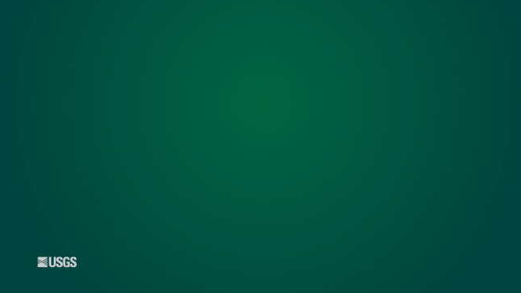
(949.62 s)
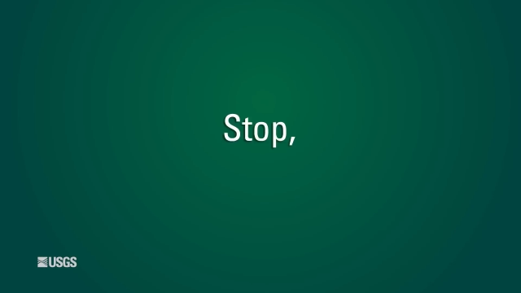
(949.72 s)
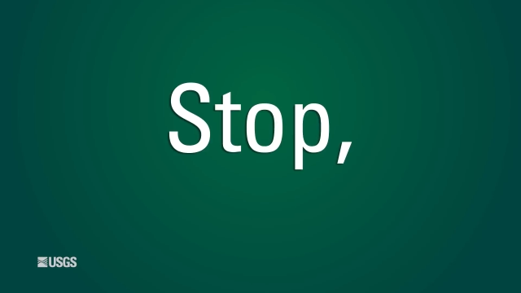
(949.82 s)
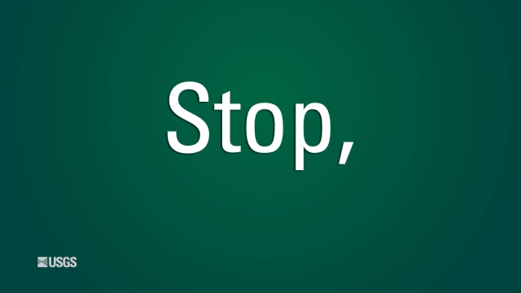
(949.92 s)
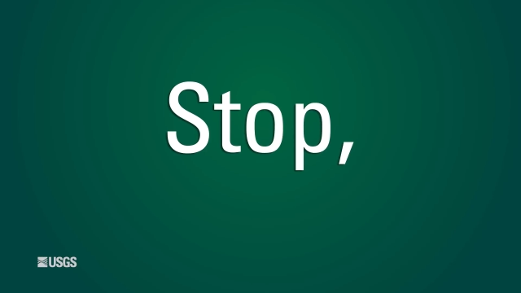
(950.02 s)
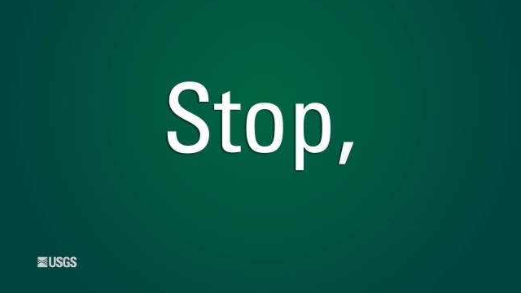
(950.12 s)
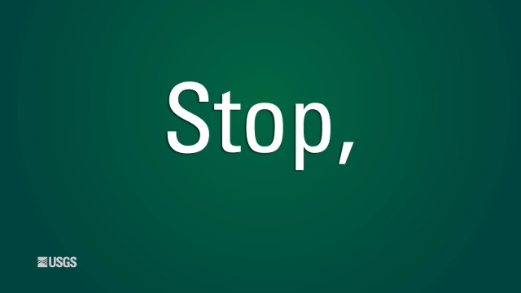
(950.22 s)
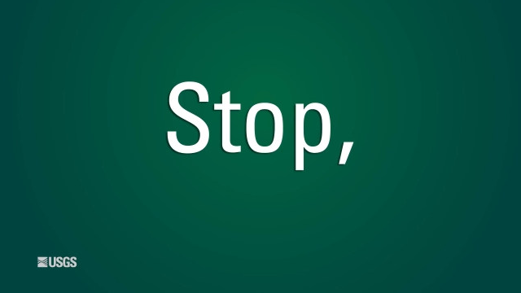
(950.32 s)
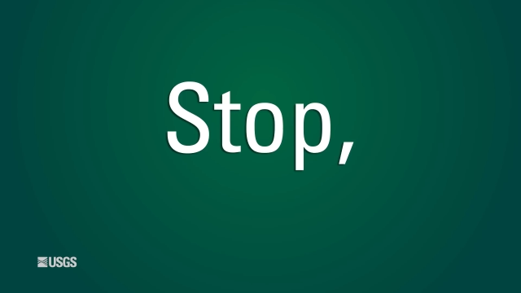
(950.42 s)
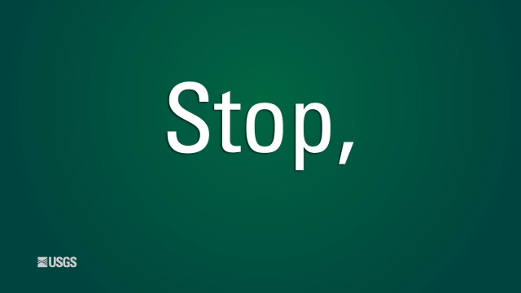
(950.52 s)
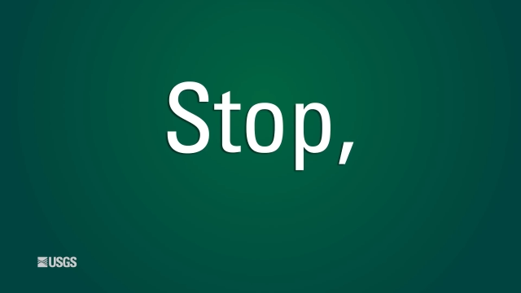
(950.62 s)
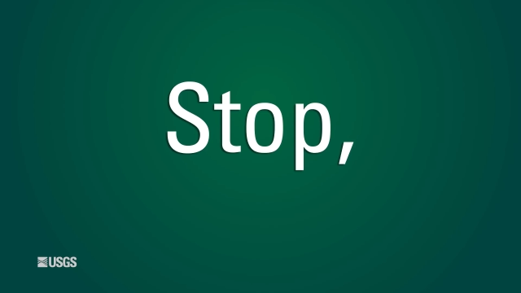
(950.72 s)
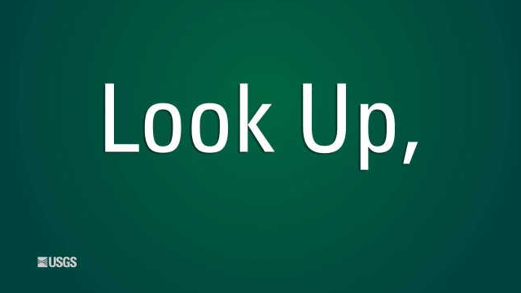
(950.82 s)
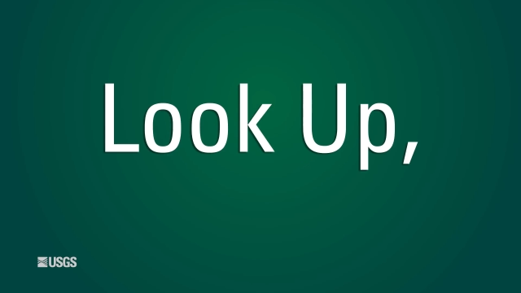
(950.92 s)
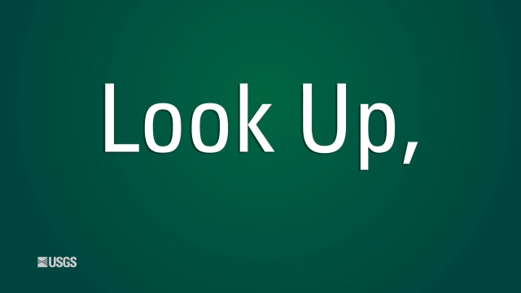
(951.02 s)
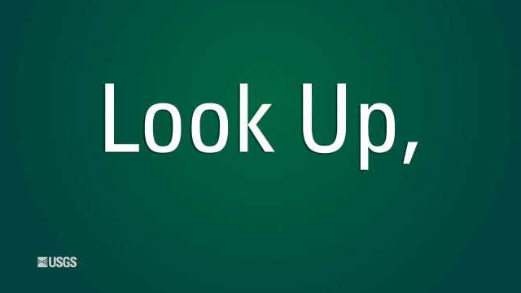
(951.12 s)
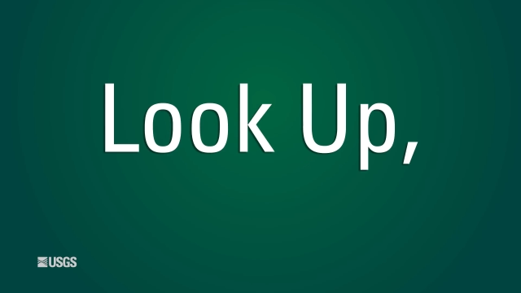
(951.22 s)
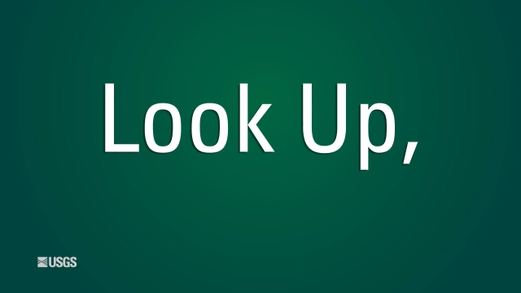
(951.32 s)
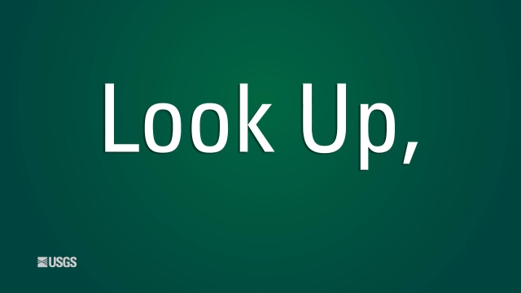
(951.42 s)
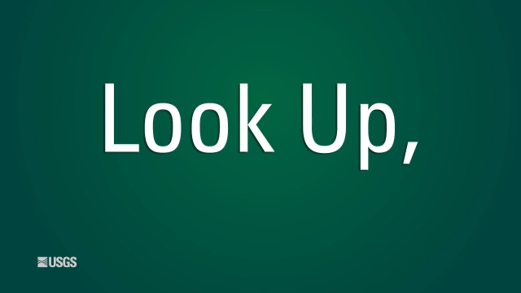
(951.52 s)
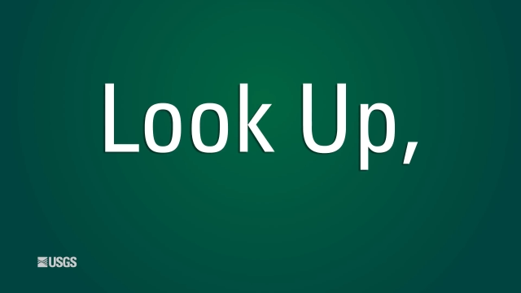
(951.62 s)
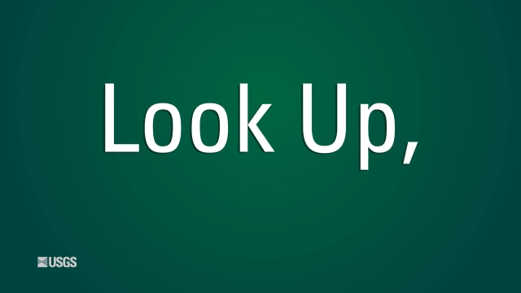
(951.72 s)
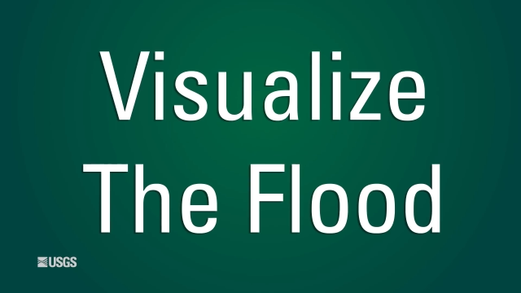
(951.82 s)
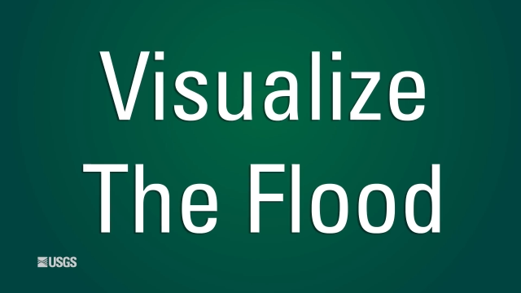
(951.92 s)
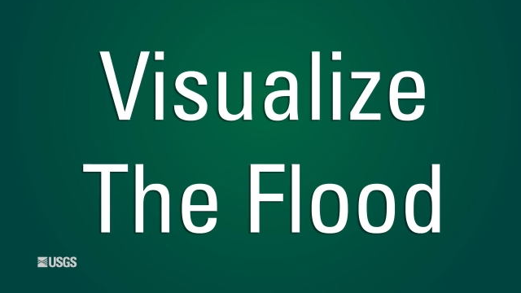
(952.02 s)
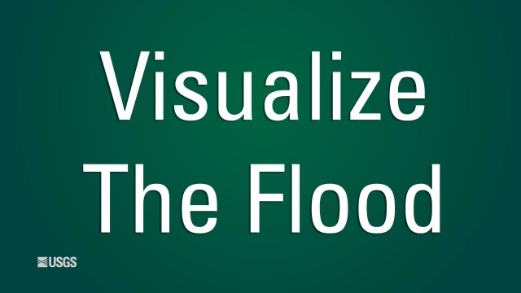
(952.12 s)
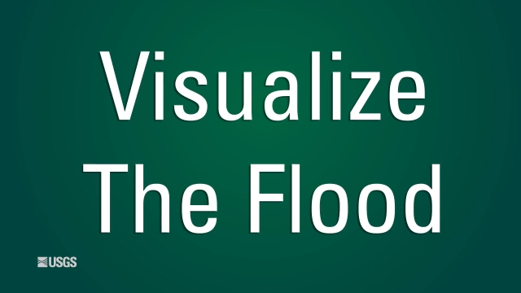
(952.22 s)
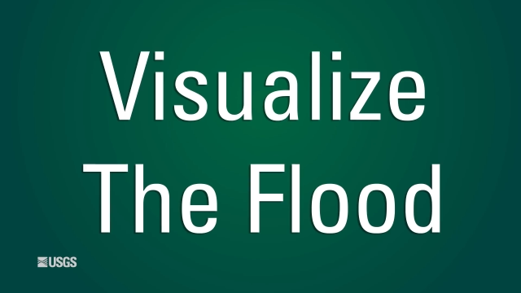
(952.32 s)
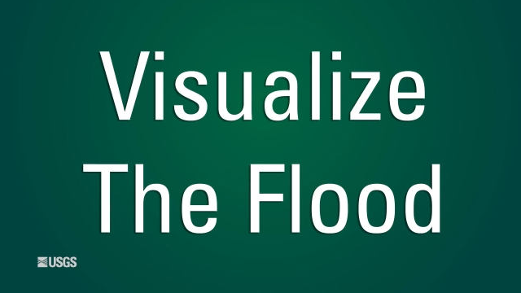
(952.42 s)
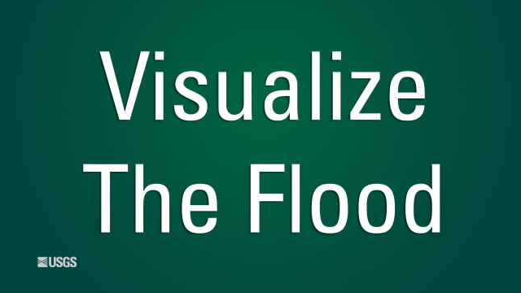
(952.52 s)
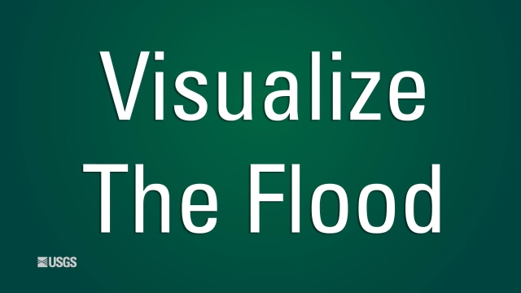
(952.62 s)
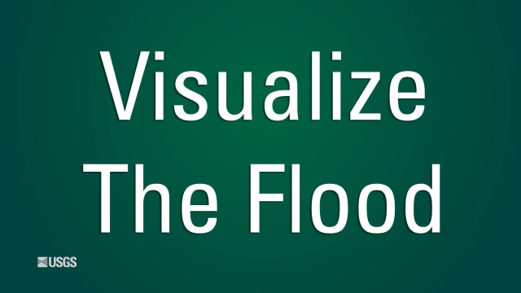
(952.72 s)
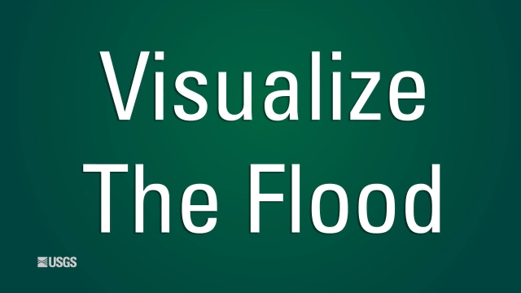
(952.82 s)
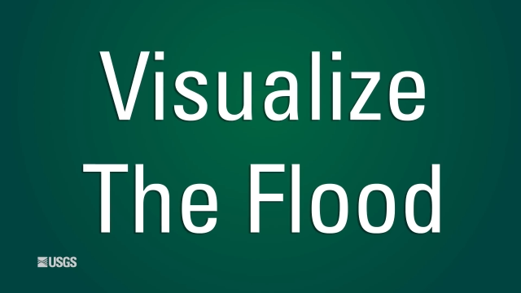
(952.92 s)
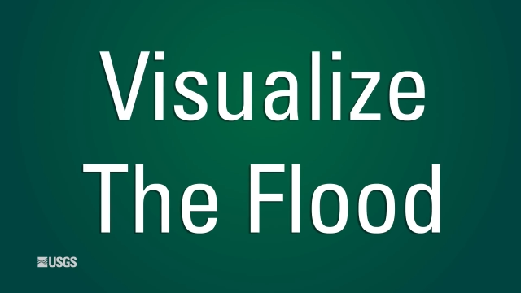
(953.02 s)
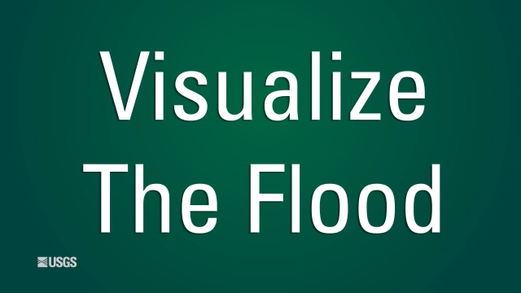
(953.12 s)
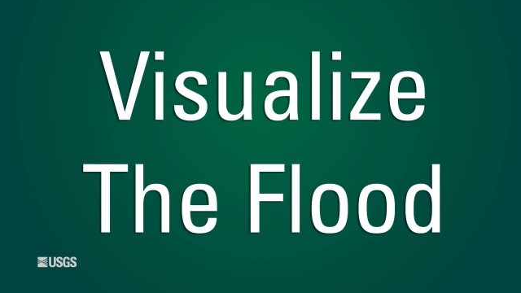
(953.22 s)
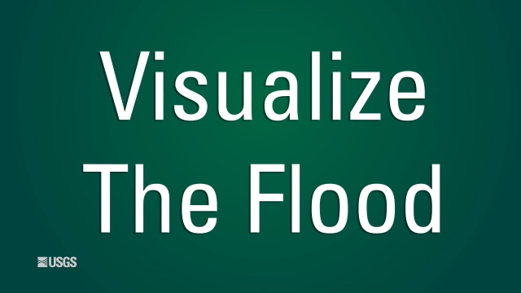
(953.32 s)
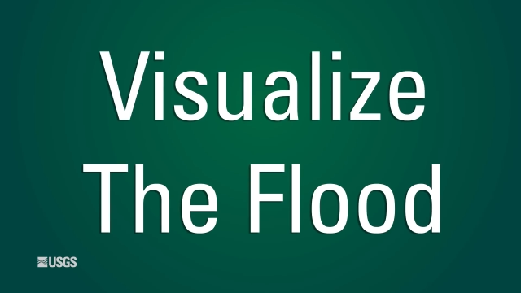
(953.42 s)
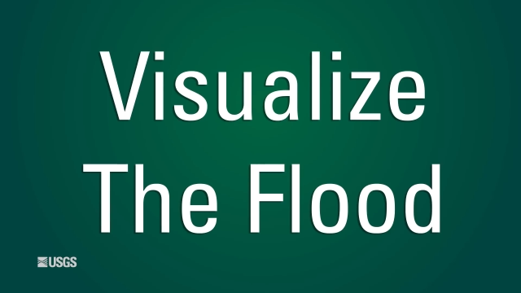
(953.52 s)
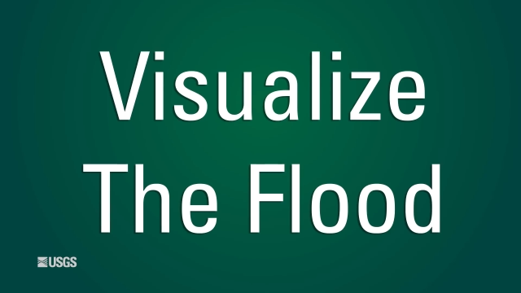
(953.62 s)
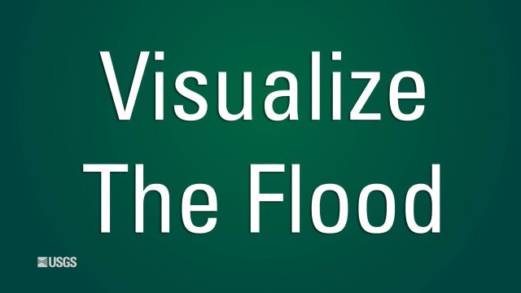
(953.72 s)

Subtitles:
Nobody's mouth can be seen.